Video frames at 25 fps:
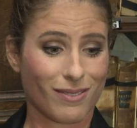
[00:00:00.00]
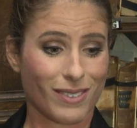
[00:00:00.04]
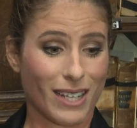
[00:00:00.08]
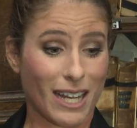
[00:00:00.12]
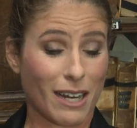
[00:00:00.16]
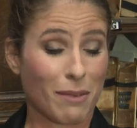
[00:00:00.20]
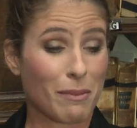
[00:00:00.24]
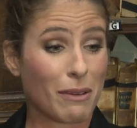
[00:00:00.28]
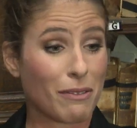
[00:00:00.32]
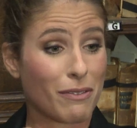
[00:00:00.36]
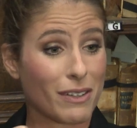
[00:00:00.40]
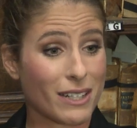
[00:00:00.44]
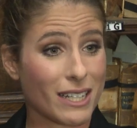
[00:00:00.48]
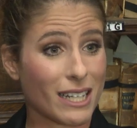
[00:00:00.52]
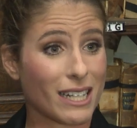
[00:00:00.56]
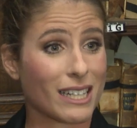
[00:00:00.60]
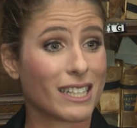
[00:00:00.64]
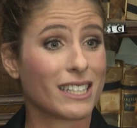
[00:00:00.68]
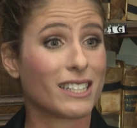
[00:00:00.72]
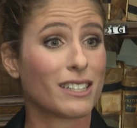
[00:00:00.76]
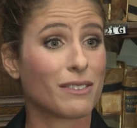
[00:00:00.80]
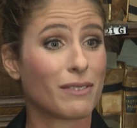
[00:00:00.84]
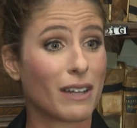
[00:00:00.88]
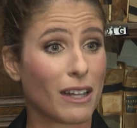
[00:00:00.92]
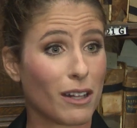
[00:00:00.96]
getting me
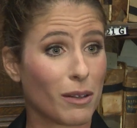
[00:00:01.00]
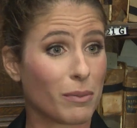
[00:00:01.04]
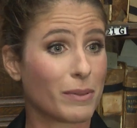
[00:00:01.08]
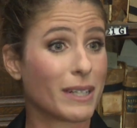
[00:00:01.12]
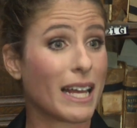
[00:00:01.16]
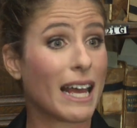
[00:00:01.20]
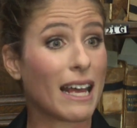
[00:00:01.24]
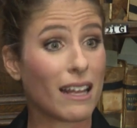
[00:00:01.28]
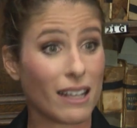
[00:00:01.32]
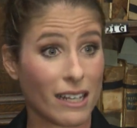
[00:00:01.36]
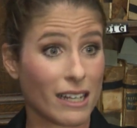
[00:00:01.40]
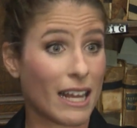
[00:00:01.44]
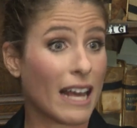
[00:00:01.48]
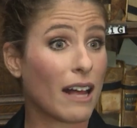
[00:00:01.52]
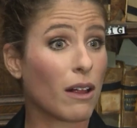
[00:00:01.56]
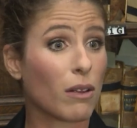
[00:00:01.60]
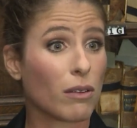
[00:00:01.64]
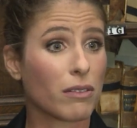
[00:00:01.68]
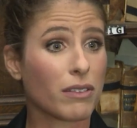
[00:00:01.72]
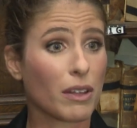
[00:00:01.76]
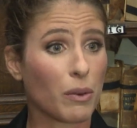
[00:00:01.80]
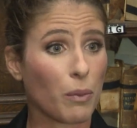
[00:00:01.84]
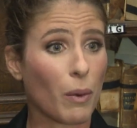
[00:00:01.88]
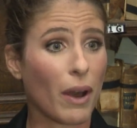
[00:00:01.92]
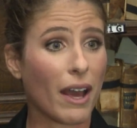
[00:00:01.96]
physically developed in a
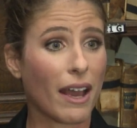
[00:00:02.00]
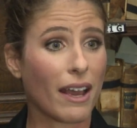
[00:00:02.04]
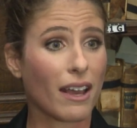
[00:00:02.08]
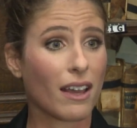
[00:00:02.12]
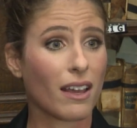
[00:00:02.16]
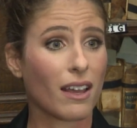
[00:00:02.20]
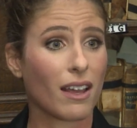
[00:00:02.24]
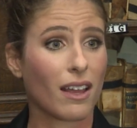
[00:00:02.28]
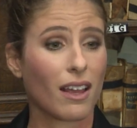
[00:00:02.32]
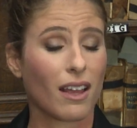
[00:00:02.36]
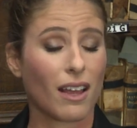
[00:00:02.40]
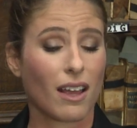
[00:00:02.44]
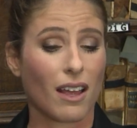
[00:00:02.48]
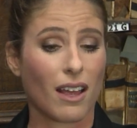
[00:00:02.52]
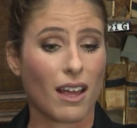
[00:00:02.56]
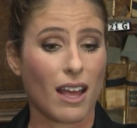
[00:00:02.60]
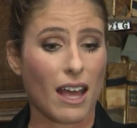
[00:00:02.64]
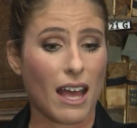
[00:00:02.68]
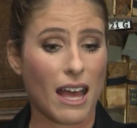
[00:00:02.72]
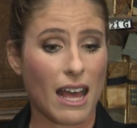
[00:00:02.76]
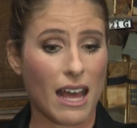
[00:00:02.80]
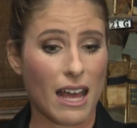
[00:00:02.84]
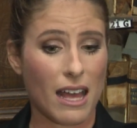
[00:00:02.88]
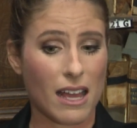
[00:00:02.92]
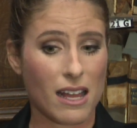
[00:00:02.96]
healthy way.
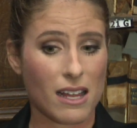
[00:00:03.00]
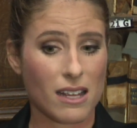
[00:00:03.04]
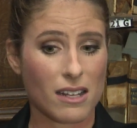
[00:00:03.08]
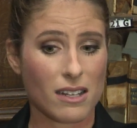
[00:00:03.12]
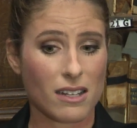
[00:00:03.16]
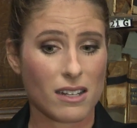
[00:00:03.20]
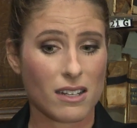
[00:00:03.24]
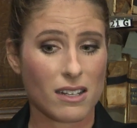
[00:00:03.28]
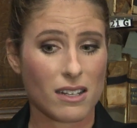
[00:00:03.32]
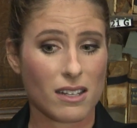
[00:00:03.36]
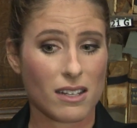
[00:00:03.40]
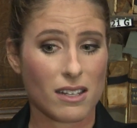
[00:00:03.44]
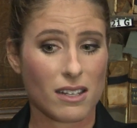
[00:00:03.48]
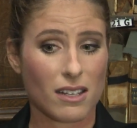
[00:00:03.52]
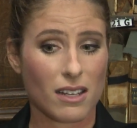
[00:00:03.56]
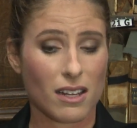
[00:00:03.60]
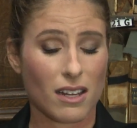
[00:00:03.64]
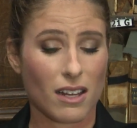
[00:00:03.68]
And